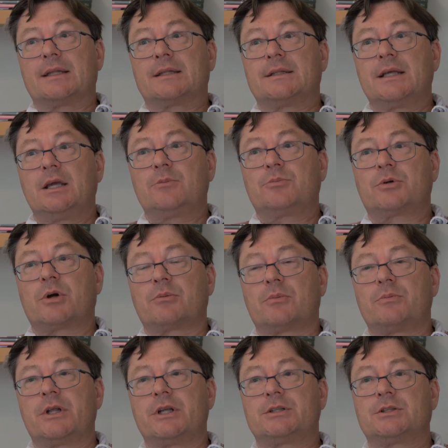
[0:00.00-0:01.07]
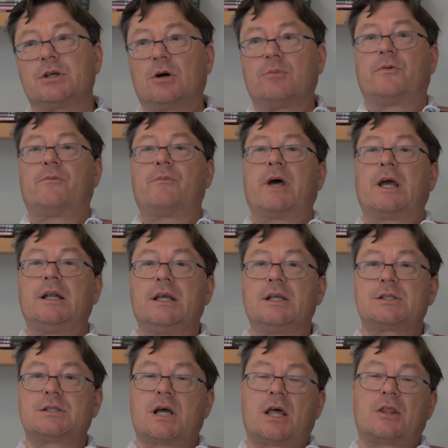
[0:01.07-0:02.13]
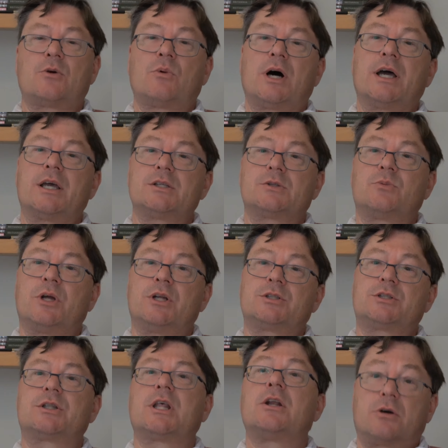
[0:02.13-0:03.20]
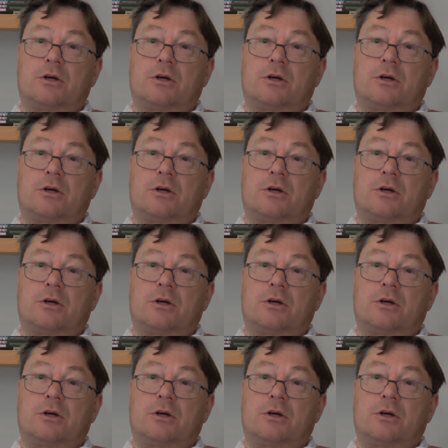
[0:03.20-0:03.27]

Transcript: think probably top of my list otherwise, which they're